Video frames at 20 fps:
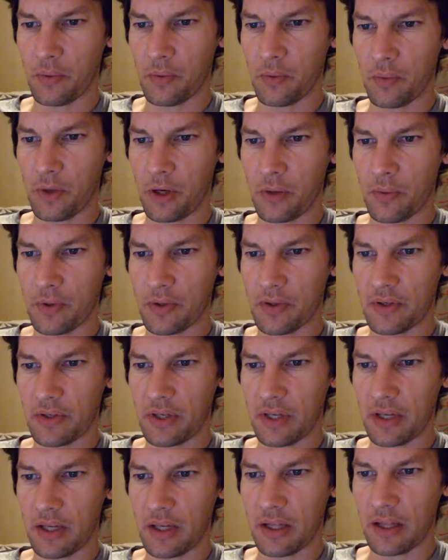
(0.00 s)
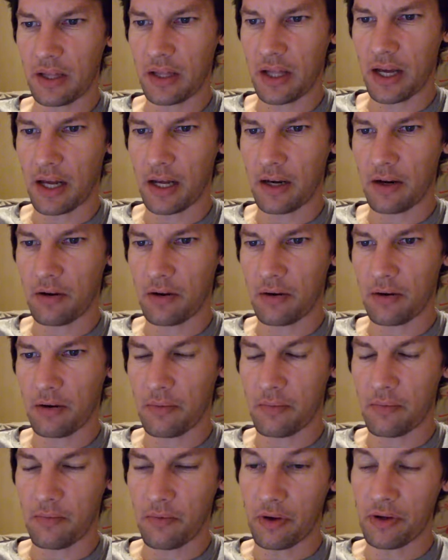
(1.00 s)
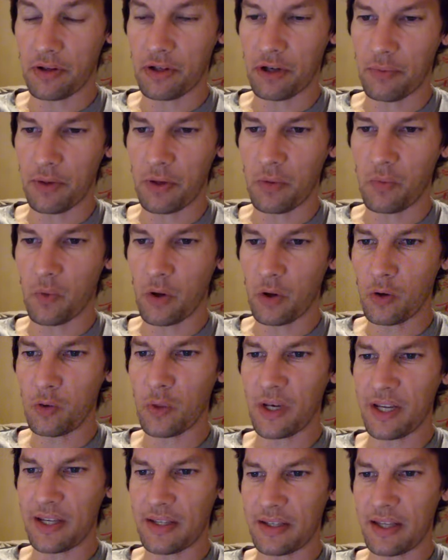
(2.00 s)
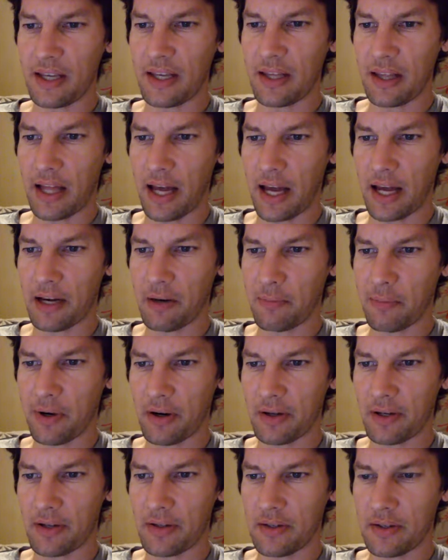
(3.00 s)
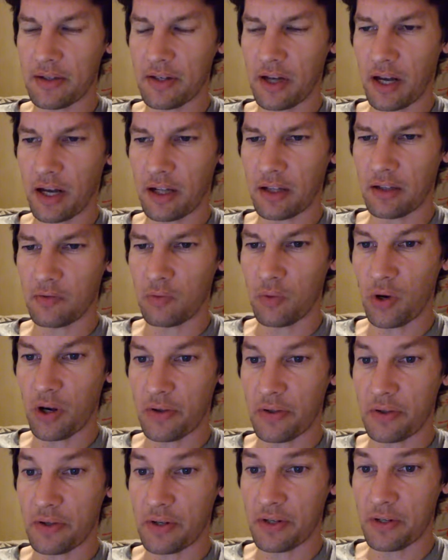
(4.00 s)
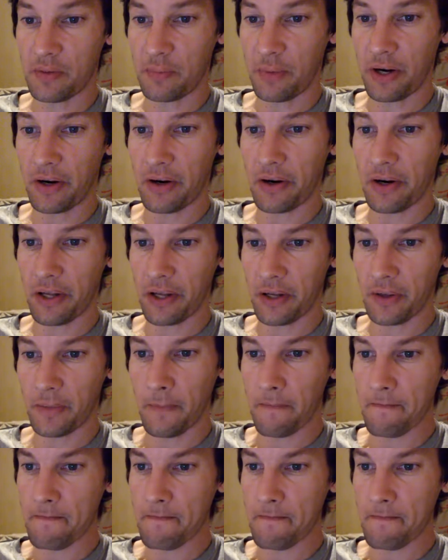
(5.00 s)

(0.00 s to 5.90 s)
we will see will we see Latin American style of wealth disparity?